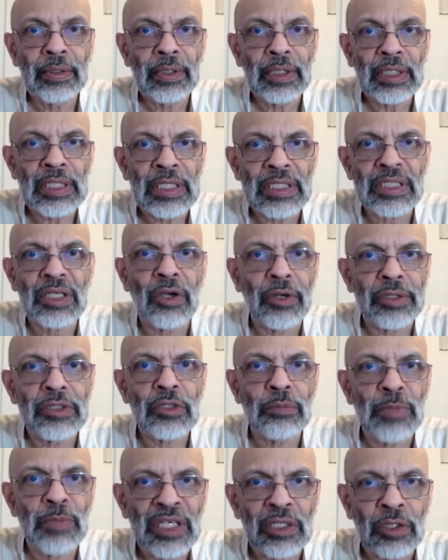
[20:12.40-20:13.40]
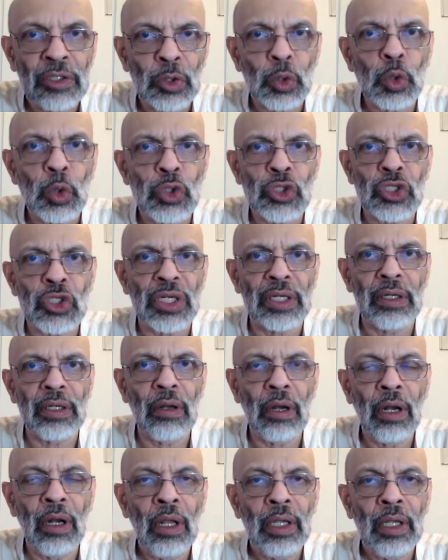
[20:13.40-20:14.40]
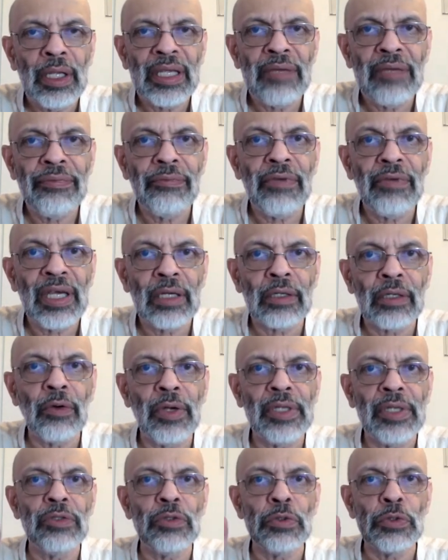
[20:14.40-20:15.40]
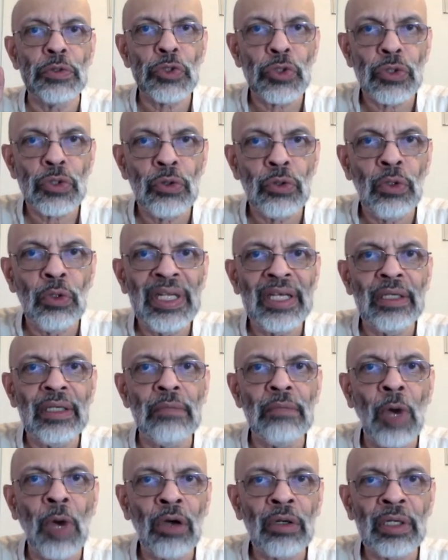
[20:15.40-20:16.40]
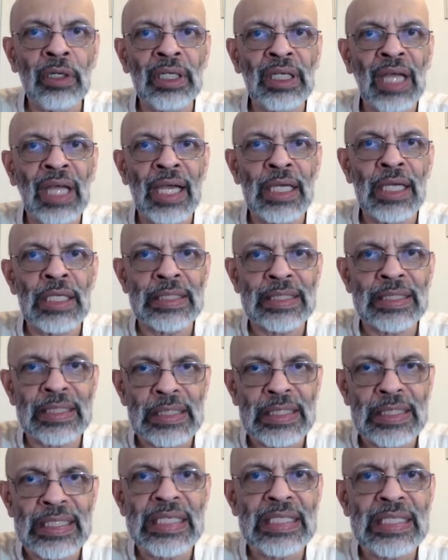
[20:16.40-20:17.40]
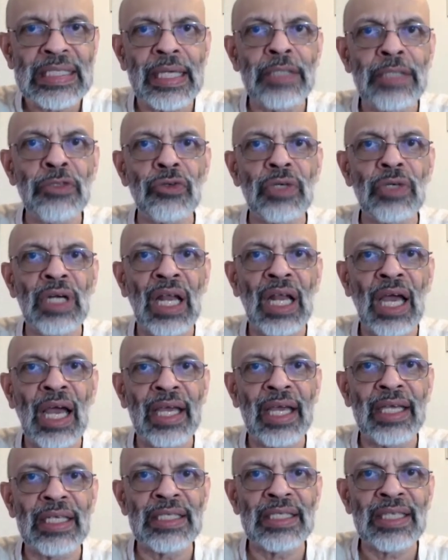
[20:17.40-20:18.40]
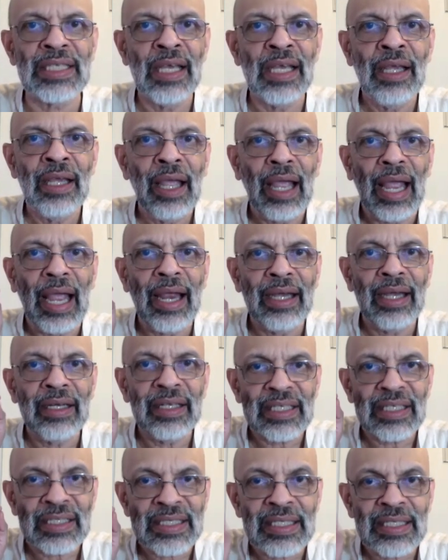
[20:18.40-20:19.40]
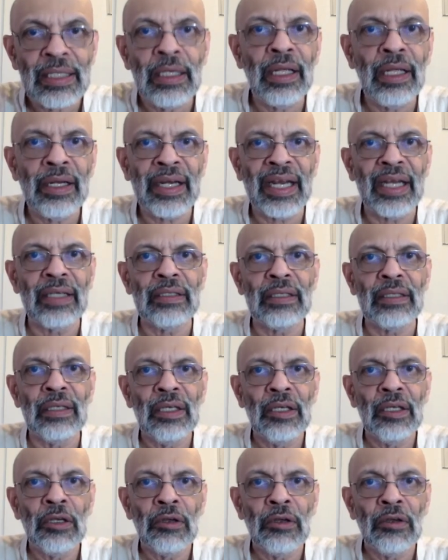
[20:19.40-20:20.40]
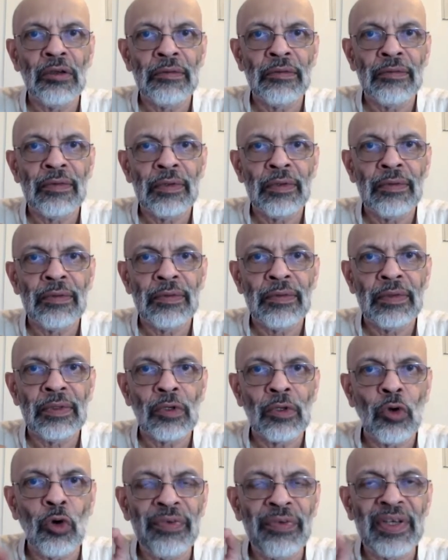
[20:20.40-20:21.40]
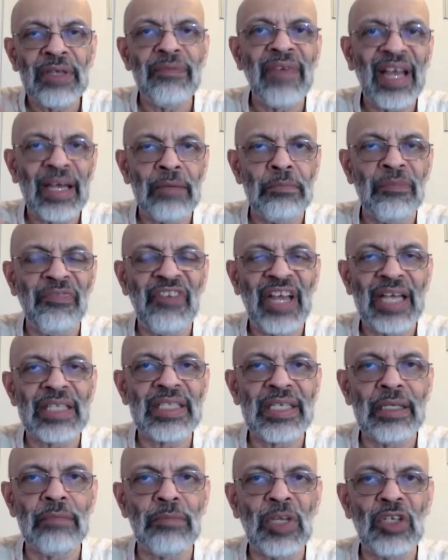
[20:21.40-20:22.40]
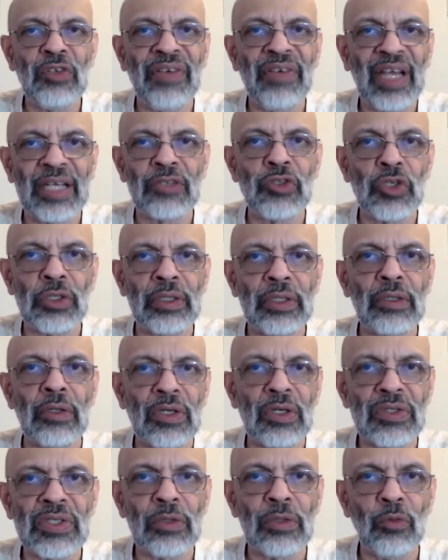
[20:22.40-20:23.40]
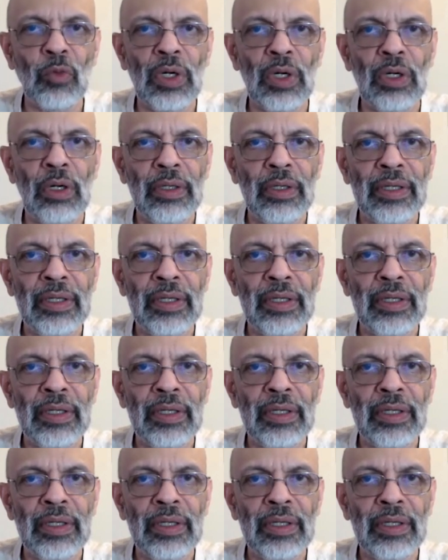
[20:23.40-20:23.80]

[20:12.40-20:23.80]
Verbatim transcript: is going to be crucial if we are going to truly democratize, decentralize, and accelerate COVID vaccine manufacture across the world.